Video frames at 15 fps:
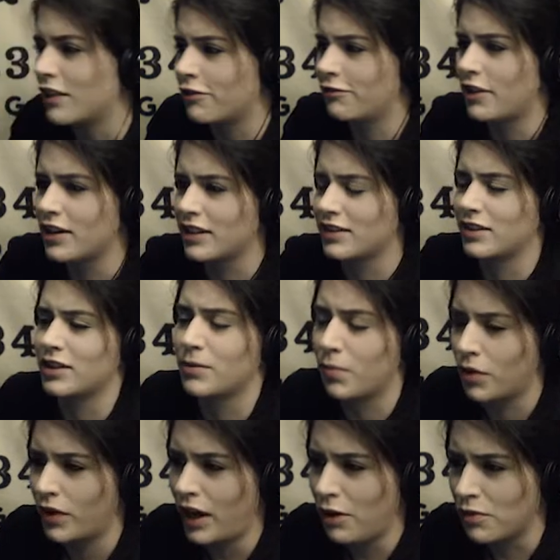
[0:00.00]
of fungus
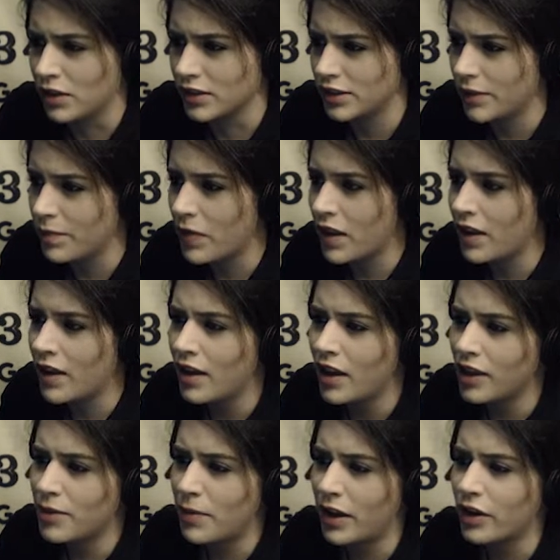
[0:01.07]
explode outwards.
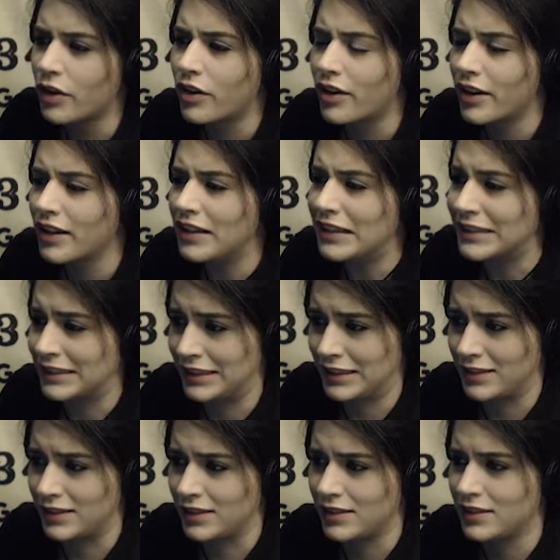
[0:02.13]
The mayoral
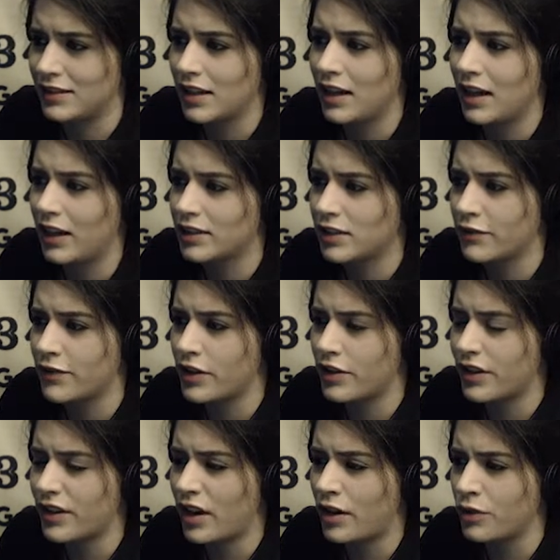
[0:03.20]
assistant, a severe
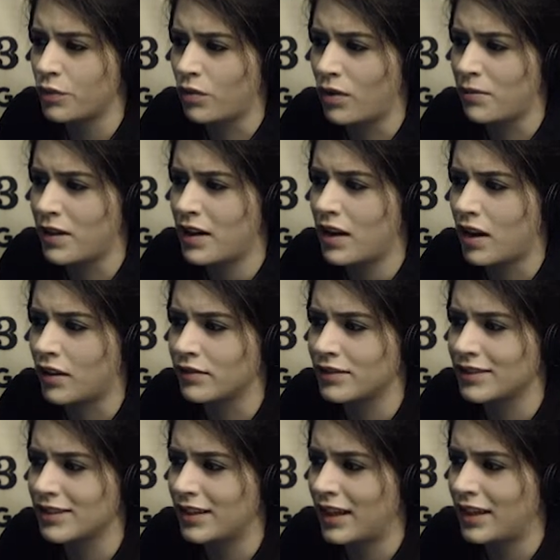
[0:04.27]
young woman of
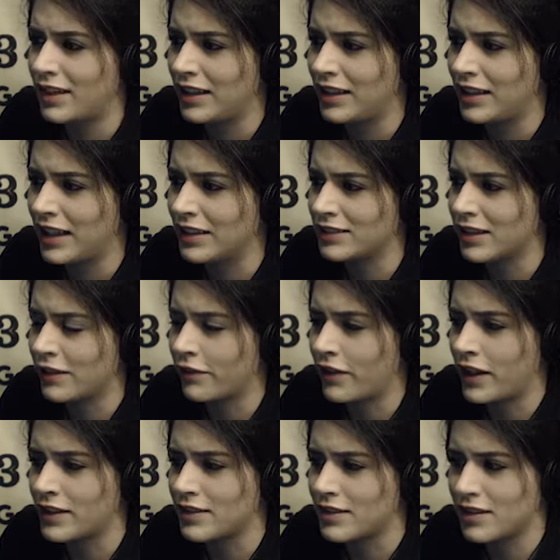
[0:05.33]
slightly less
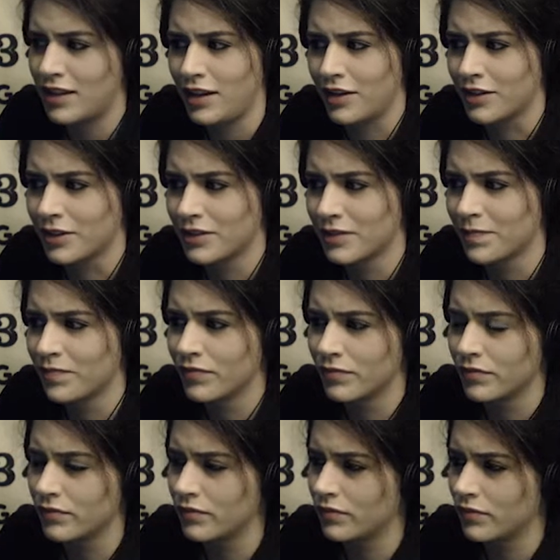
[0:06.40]
advanced years?
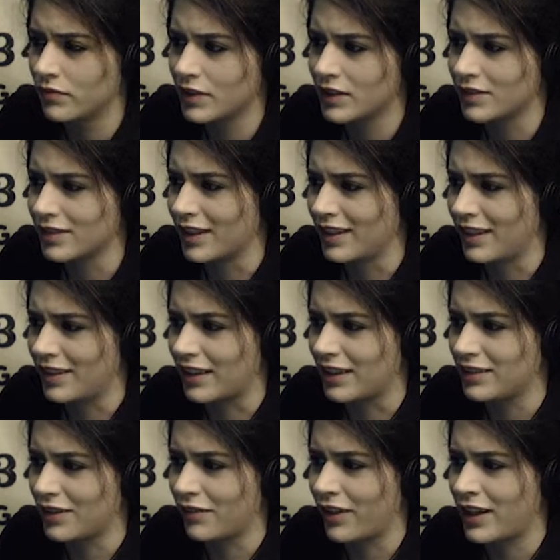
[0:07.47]

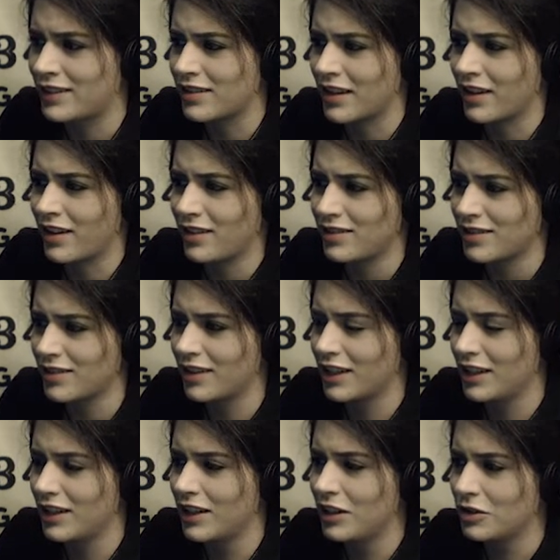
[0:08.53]

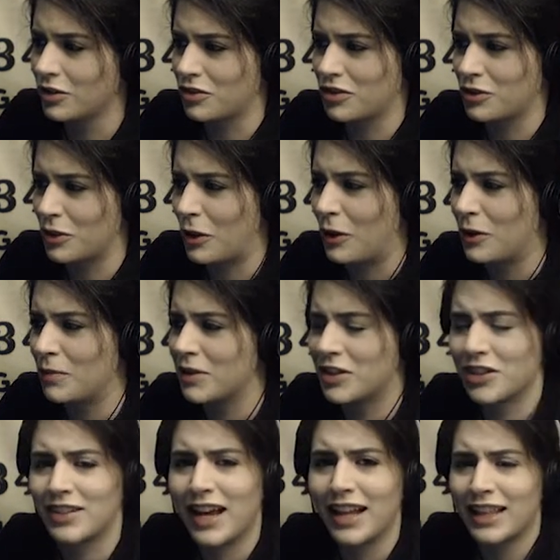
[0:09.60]
So she's old, but
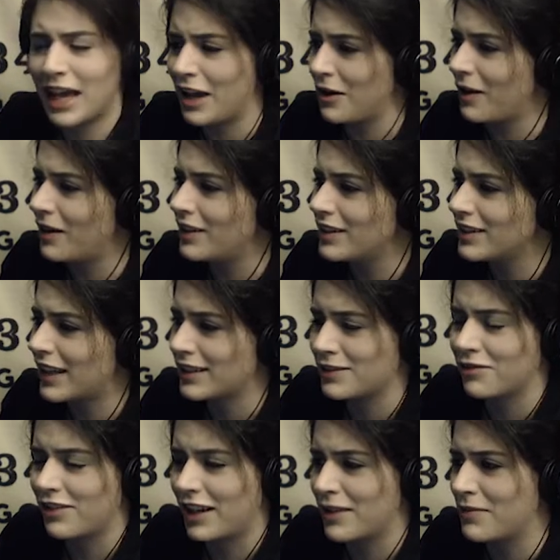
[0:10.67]
she's not that old?
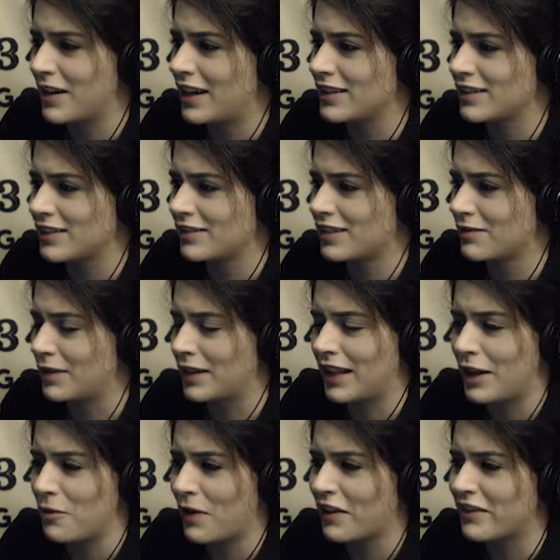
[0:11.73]
That's a really nice,
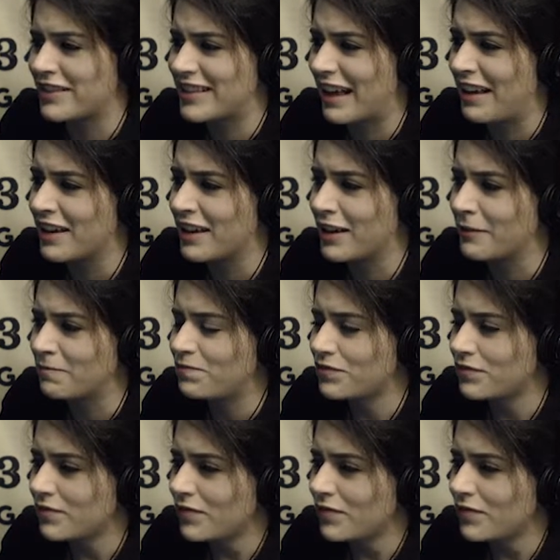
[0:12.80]
polite way of saying it.